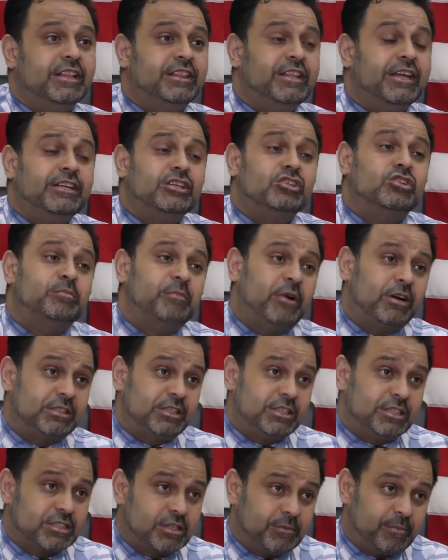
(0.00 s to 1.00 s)
They need to
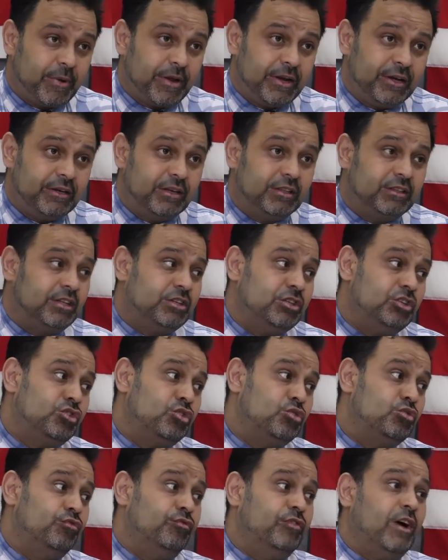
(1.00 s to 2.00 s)
participate. They need
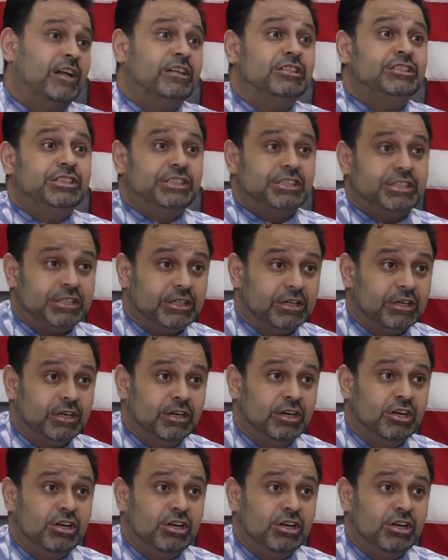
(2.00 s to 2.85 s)
to volunteer.